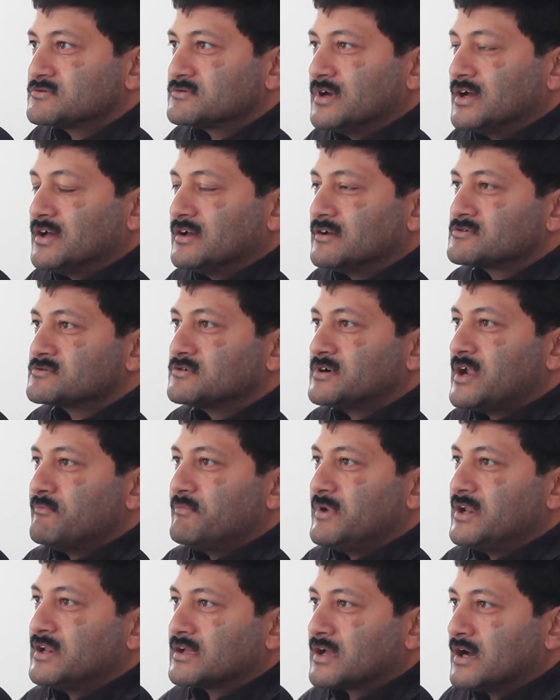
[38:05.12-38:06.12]
should
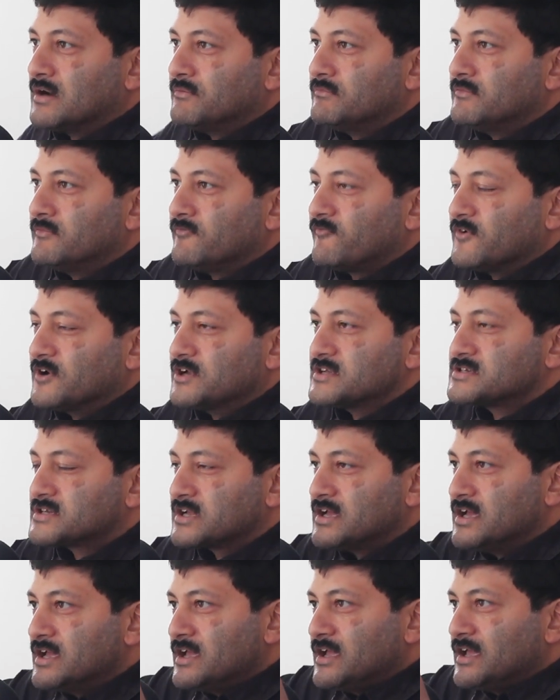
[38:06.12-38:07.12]
have been come
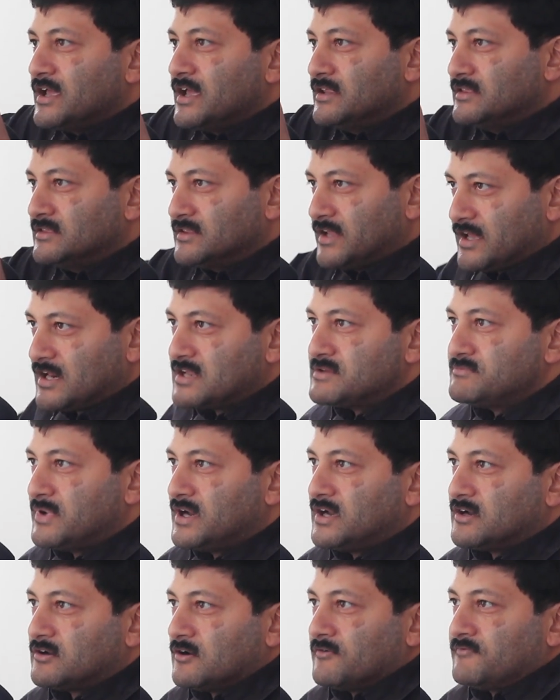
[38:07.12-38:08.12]
first in the
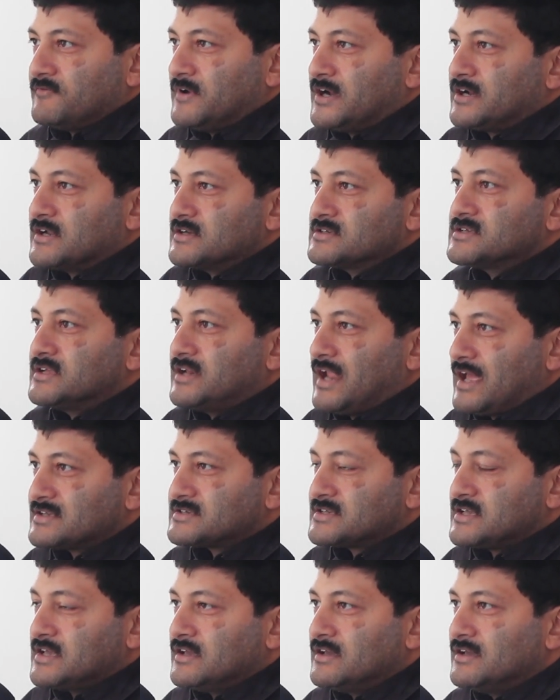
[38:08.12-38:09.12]
arrangement of letters in
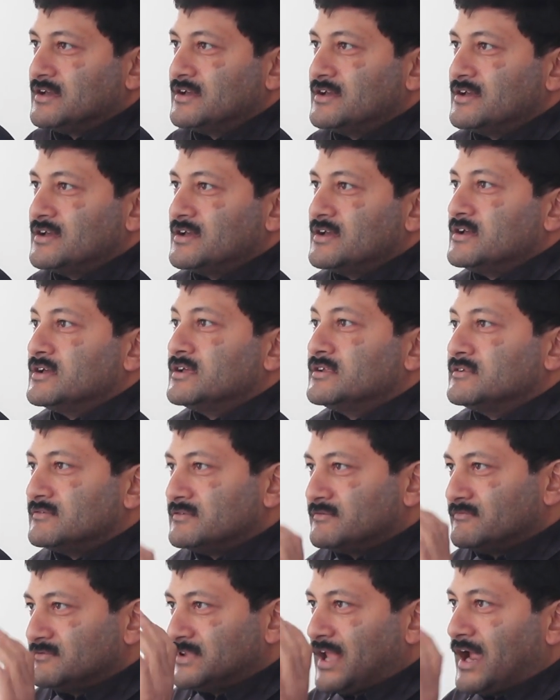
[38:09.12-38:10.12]
ASCII,
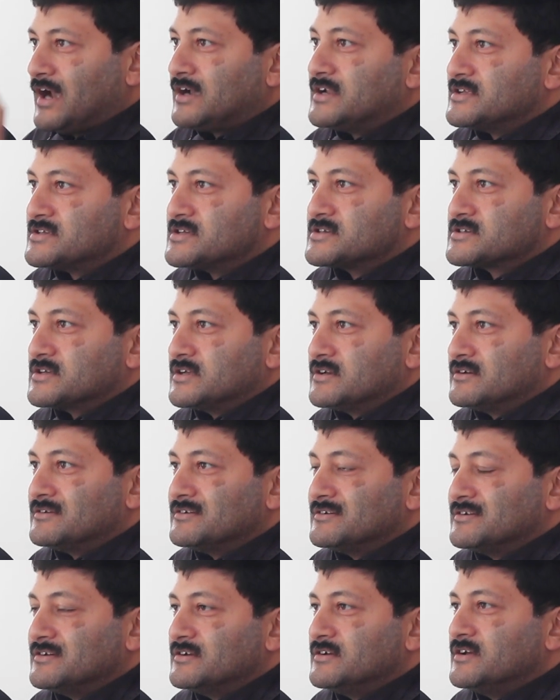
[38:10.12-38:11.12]
that decision,
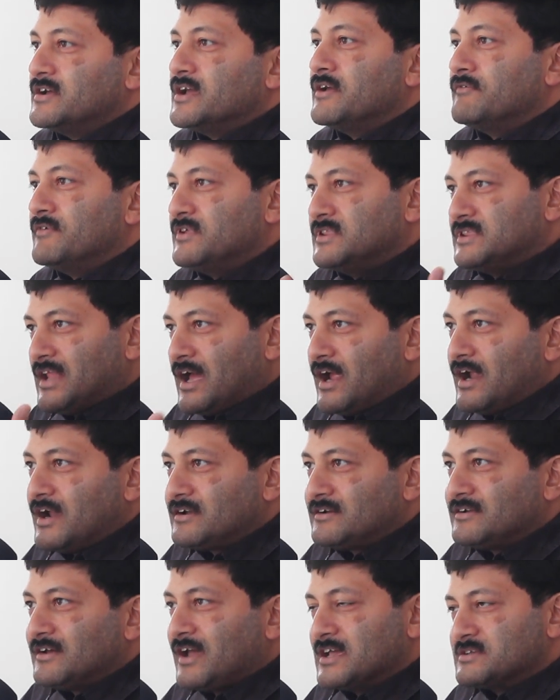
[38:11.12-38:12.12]
even
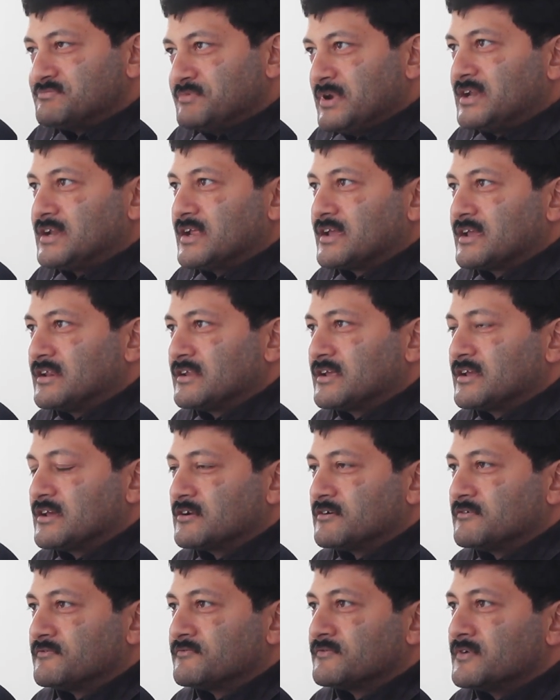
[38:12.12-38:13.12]
that has been taken
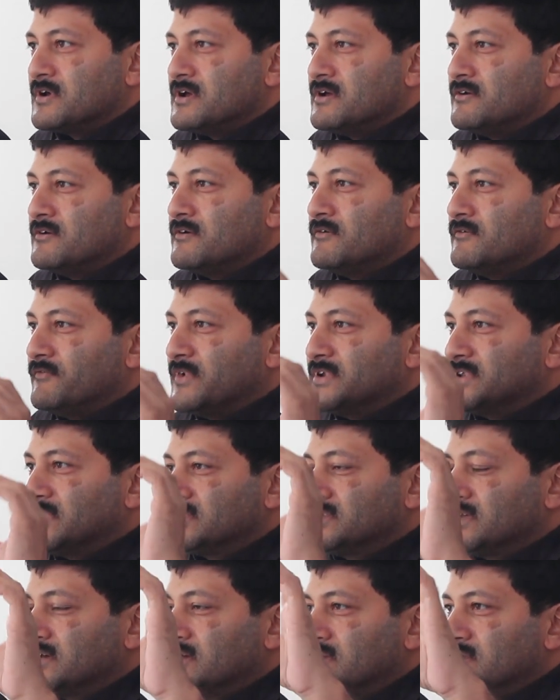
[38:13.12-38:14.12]
care of.
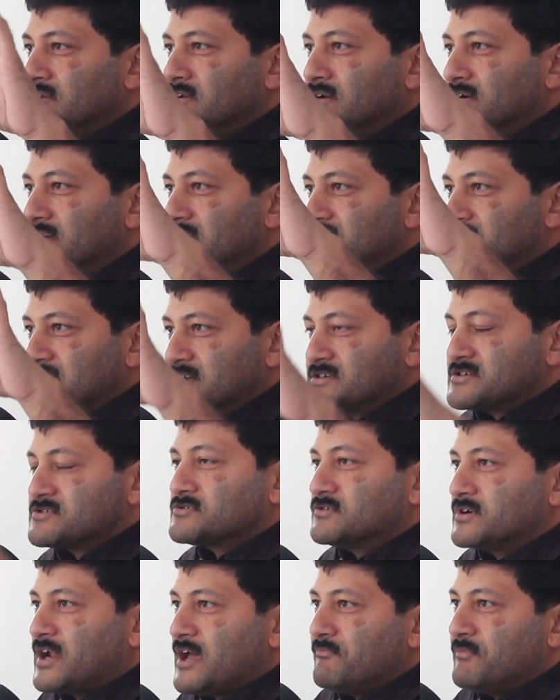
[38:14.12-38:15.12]
Whether the digits
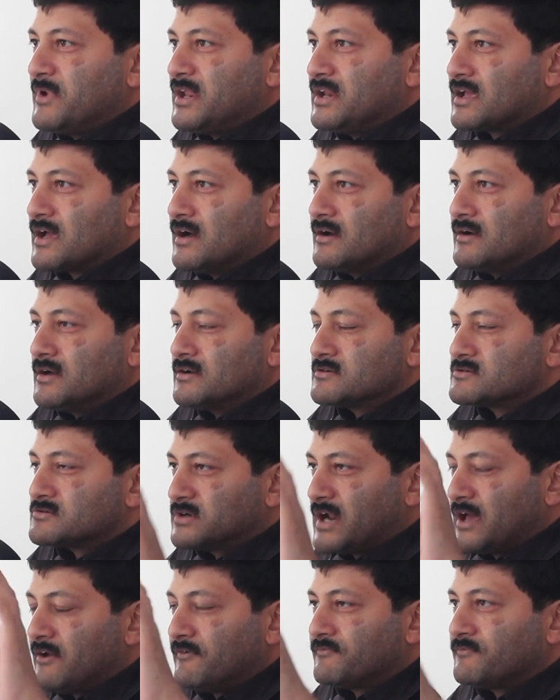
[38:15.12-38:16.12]
should have been
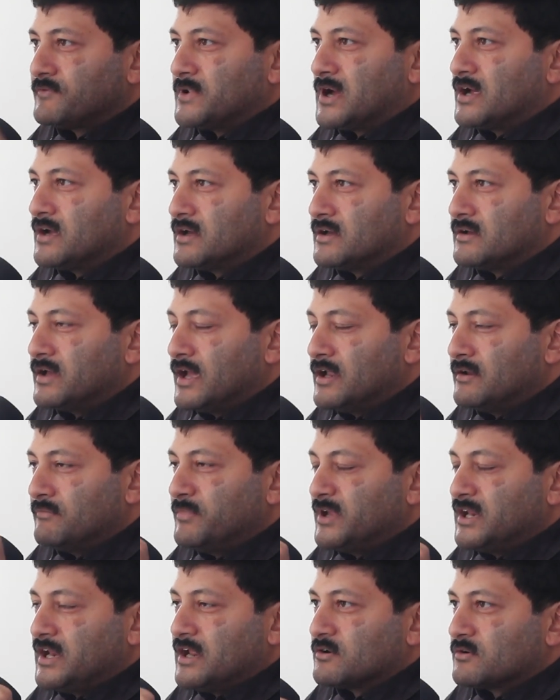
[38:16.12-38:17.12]

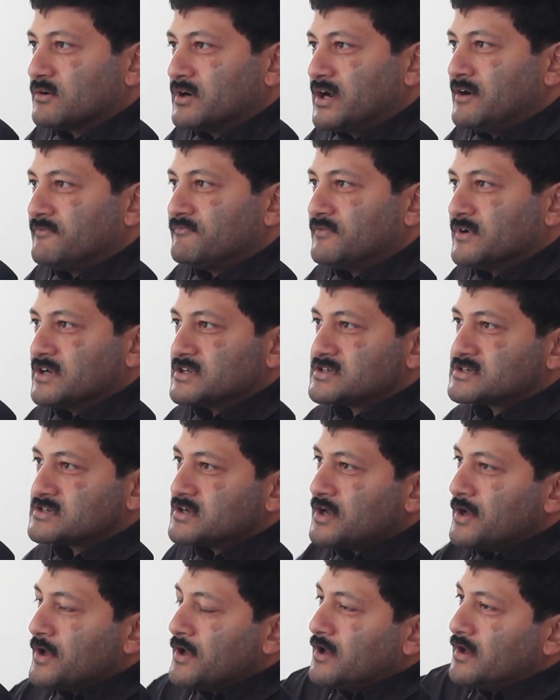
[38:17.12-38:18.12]
encoded
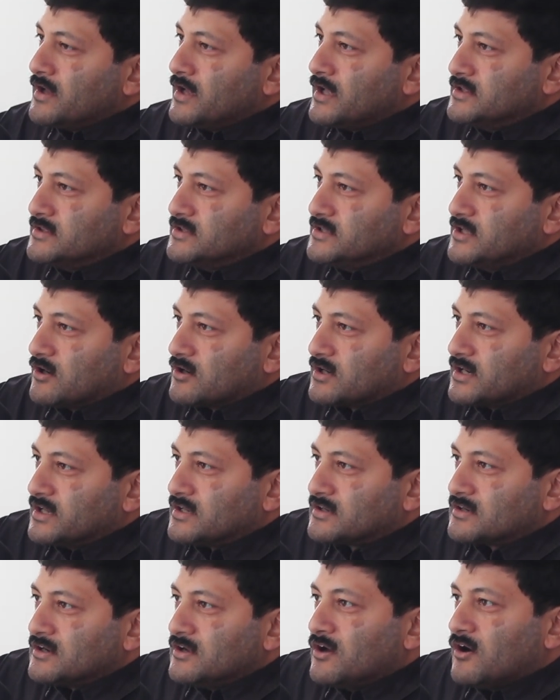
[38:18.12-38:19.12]
first in the
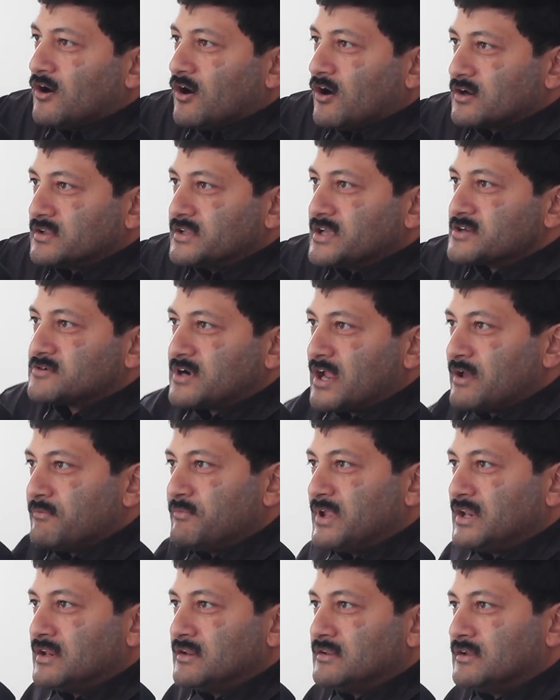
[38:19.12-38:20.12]
order or they should
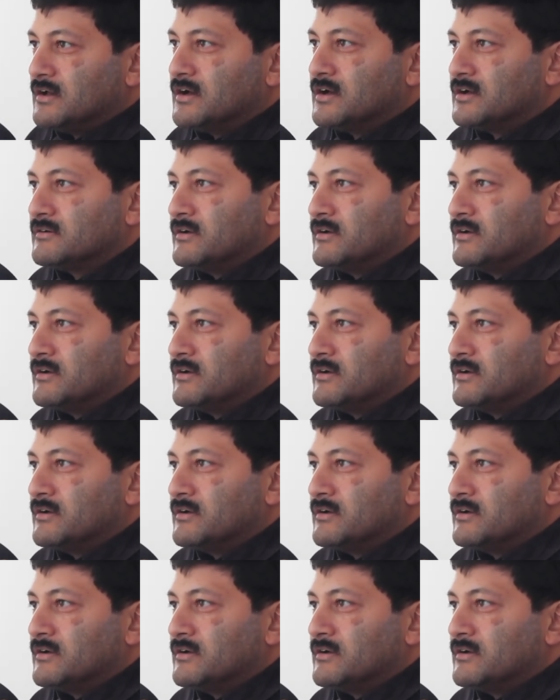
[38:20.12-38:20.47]
have been